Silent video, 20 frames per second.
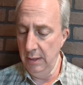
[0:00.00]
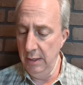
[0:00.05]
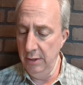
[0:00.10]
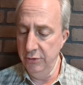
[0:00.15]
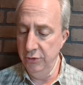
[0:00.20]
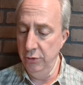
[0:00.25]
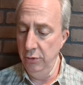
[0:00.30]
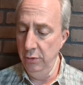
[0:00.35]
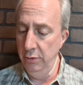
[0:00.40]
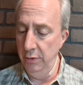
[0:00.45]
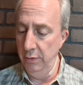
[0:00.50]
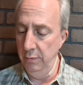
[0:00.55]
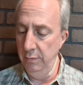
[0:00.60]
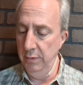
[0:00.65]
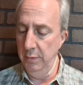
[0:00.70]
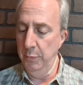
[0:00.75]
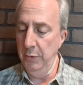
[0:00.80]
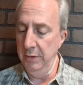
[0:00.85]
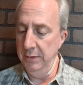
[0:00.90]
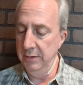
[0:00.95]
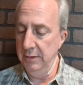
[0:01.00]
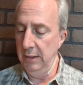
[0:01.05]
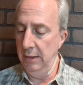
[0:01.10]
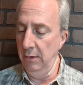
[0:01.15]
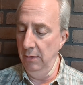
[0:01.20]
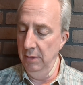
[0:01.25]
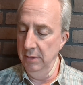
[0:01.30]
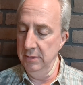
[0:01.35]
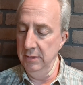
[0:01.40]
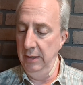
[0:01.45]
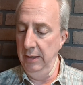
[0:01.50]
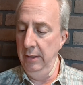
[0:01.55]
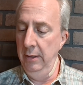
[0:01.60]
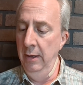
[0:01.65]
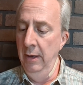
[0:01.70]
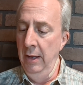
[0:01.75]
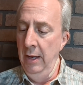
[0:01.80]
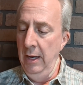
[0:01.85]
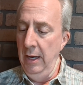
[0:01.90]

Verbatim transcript: I assure you, the prince said earnestly,